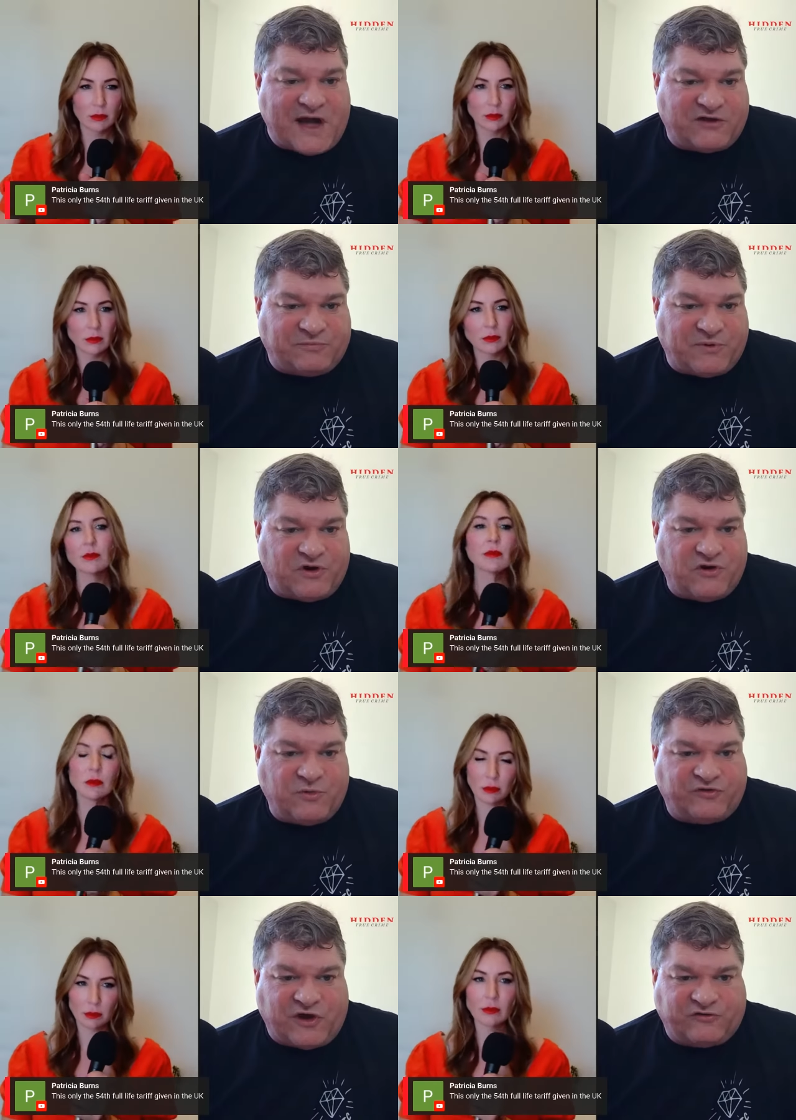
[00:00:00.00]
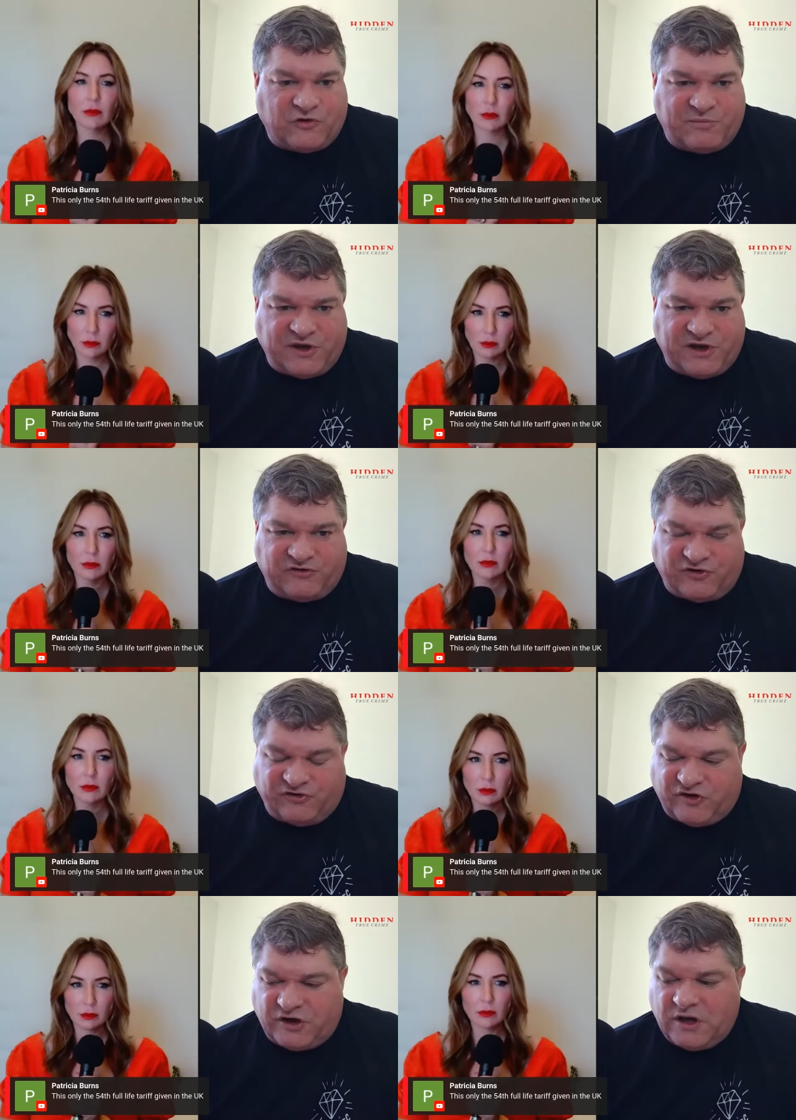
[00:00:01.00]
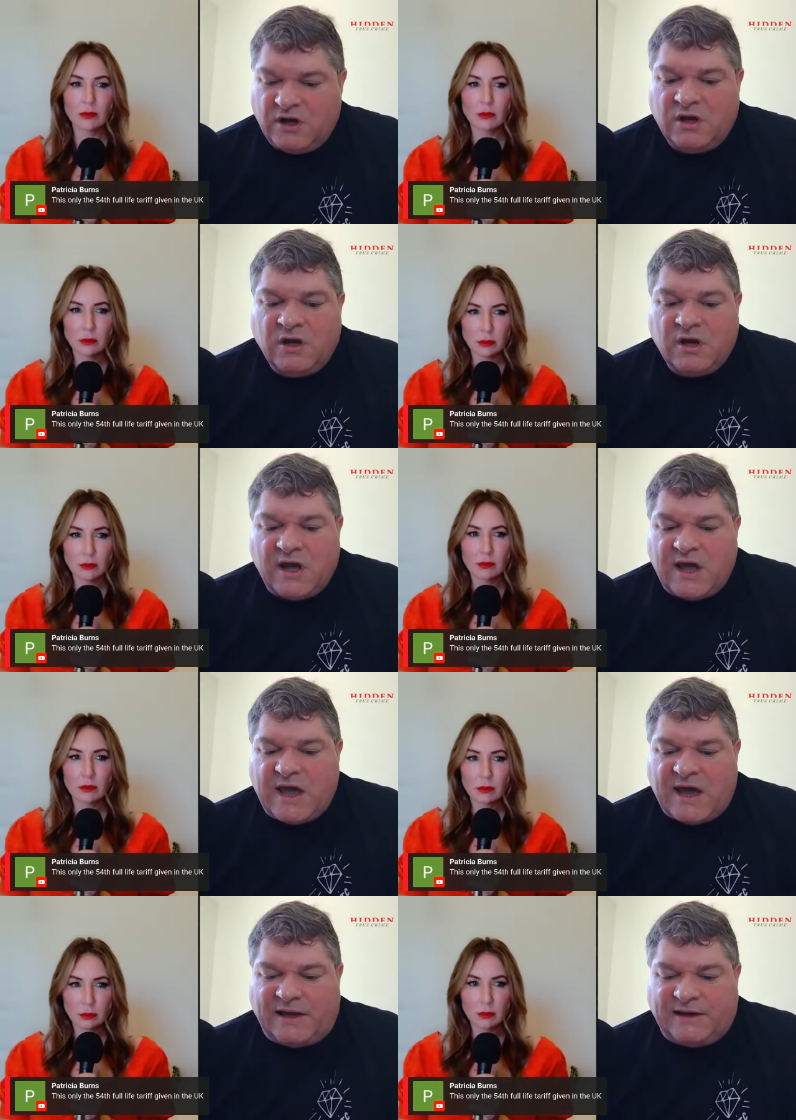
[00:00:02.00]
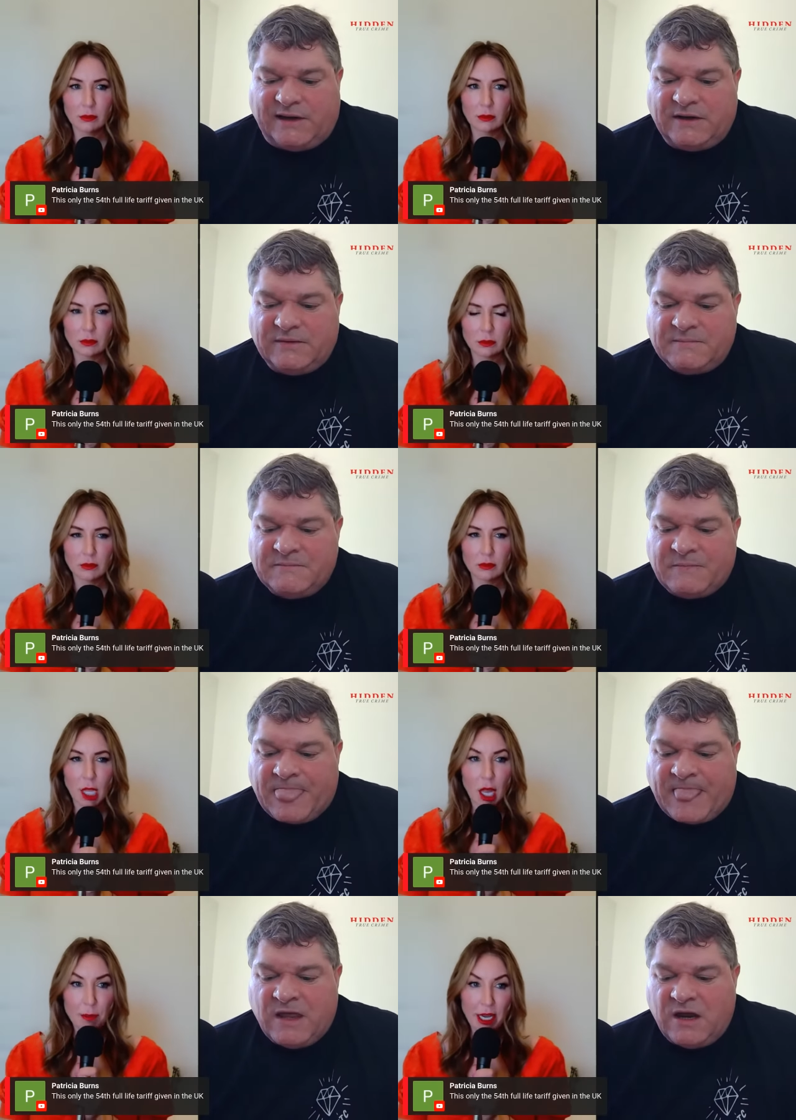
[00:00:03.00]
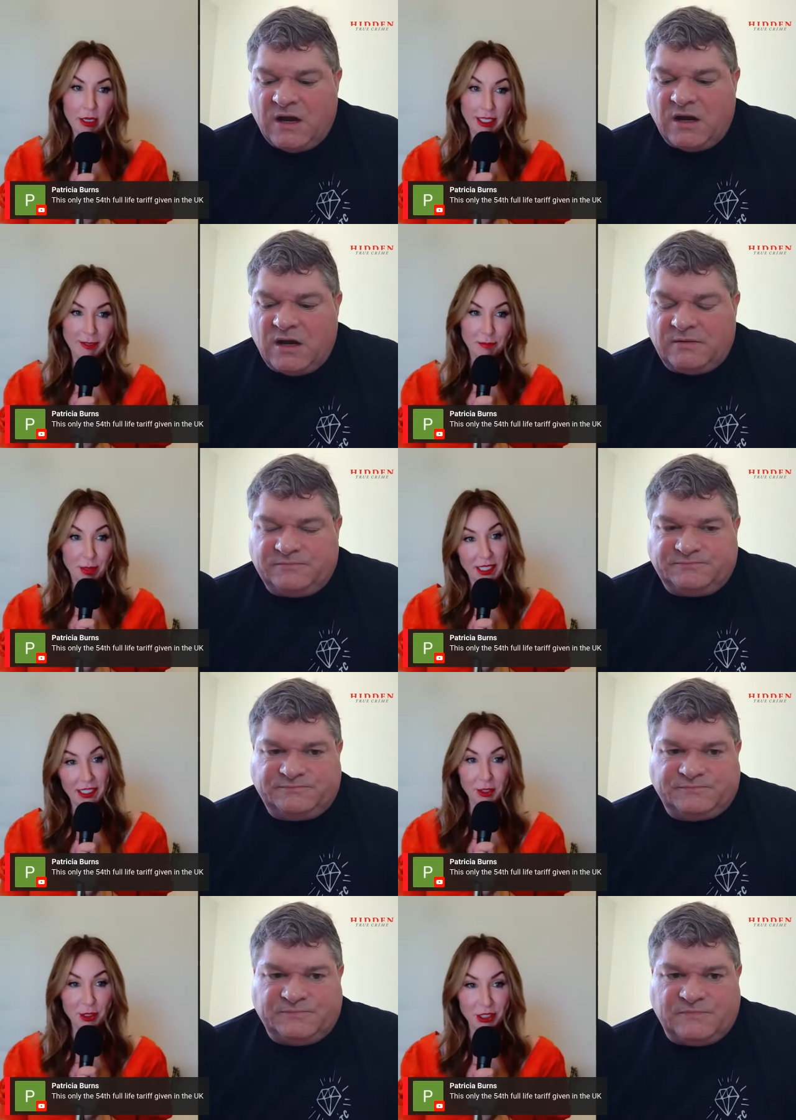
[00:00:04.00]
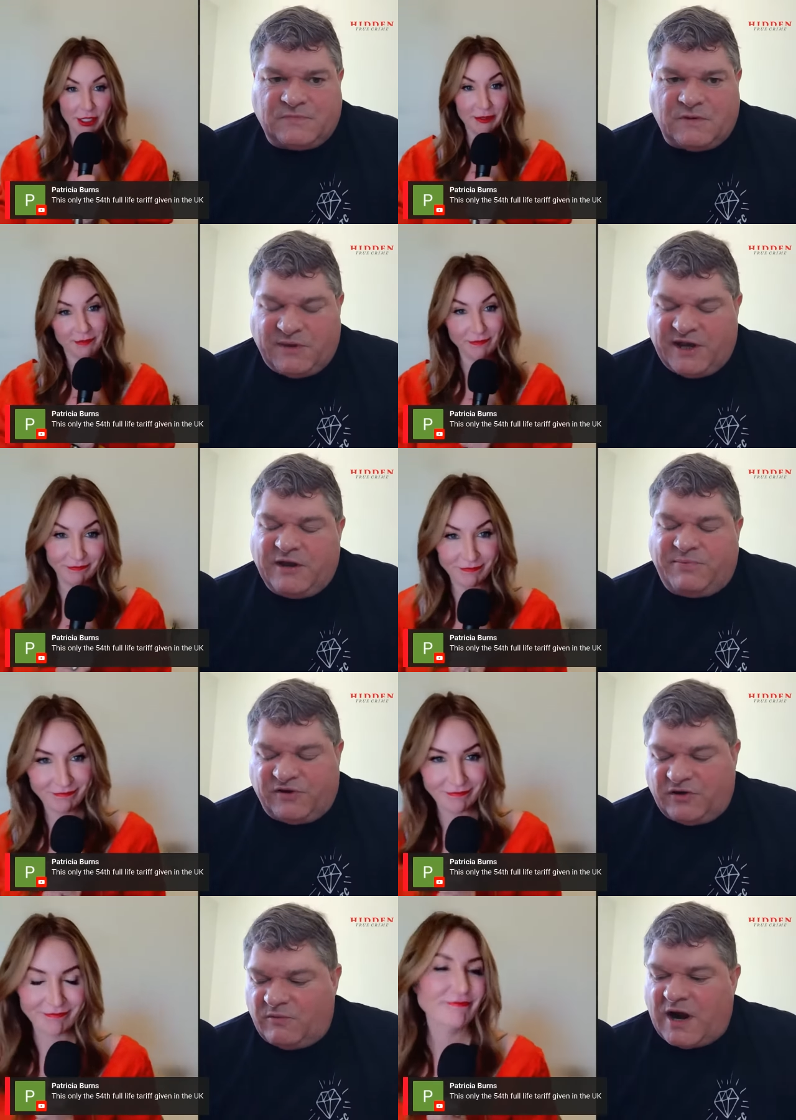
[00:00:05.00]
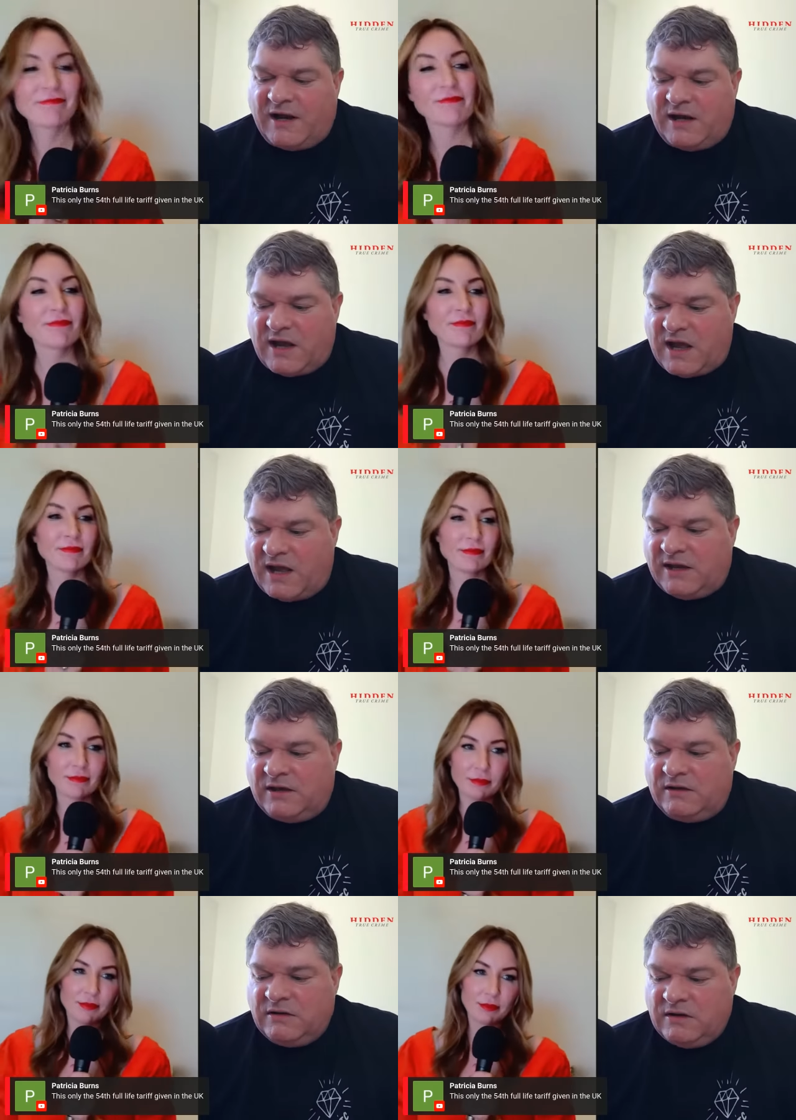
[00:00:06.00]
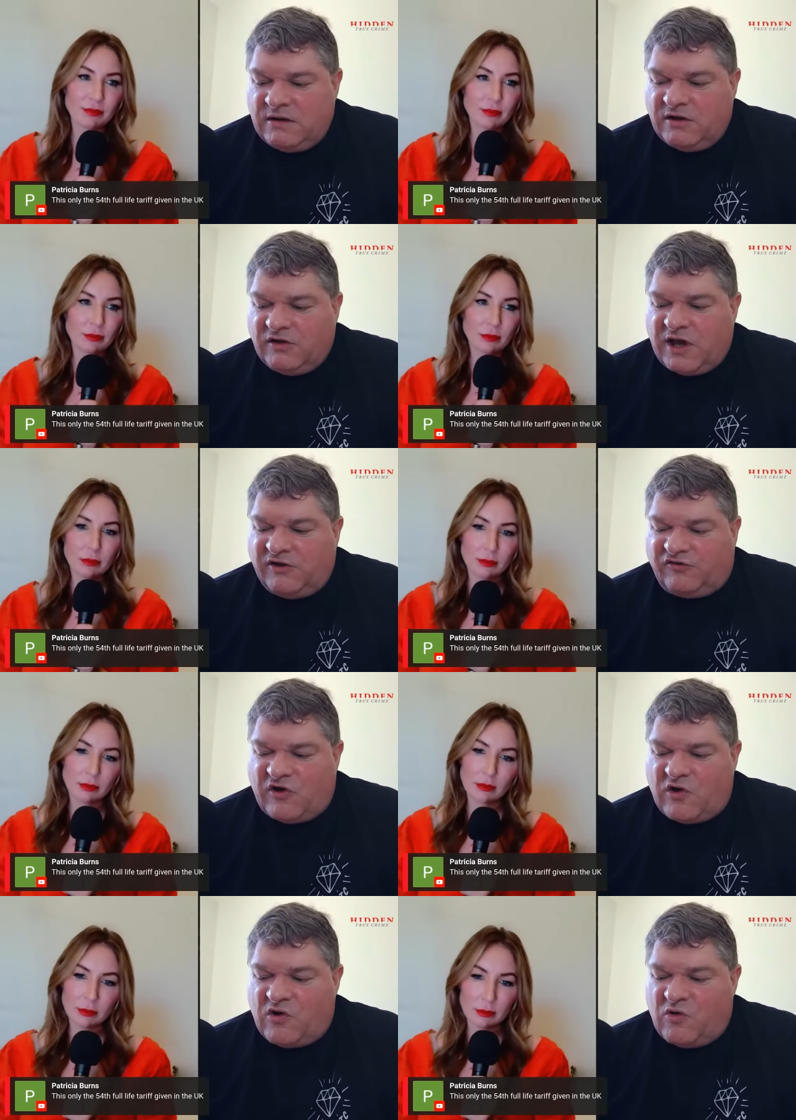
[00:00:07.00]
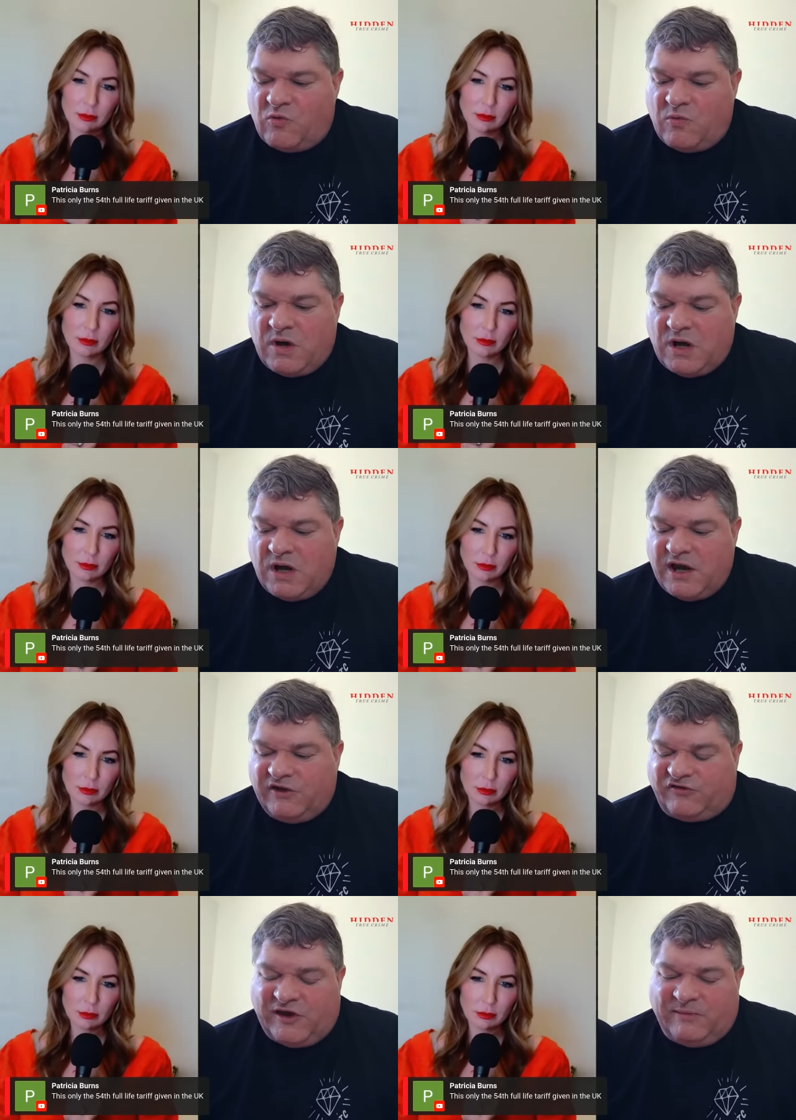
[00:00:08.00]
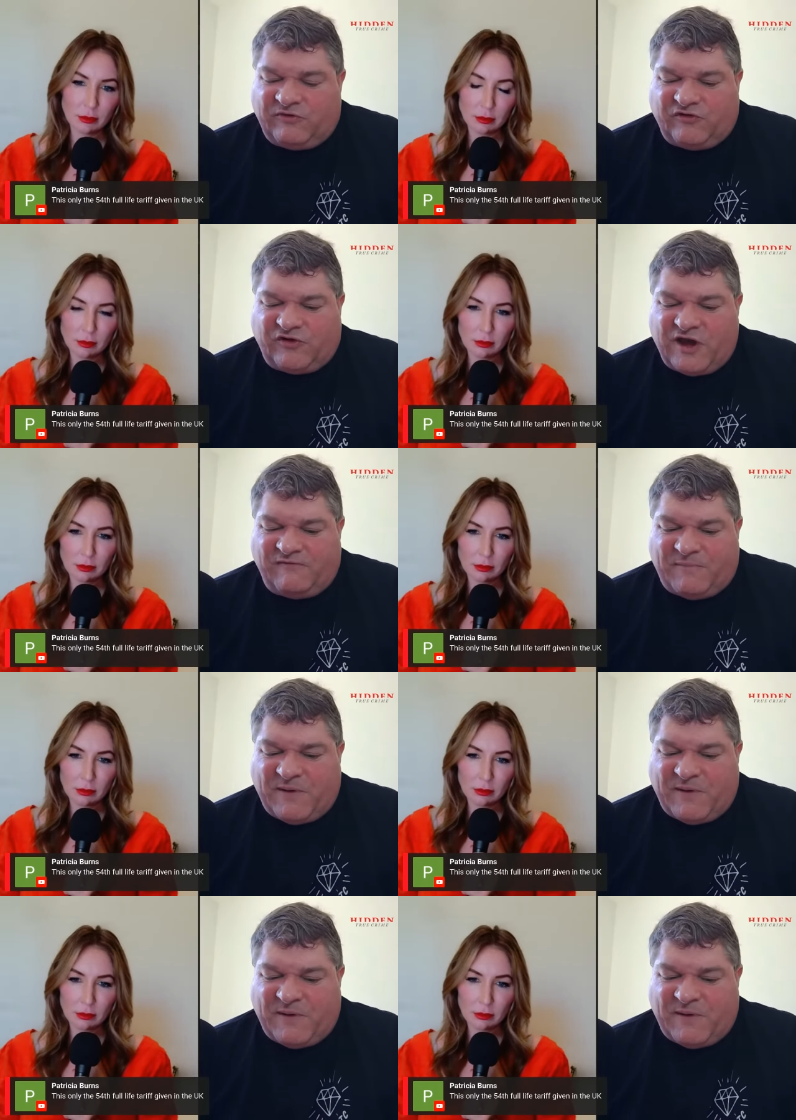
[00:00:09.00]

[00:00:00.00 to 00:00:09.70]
Speaker 1: hospital who was also a pediatrician and
Speaker 2: a married pediatrician.
Speaker 1: Immediate, right. And and so it seems as if,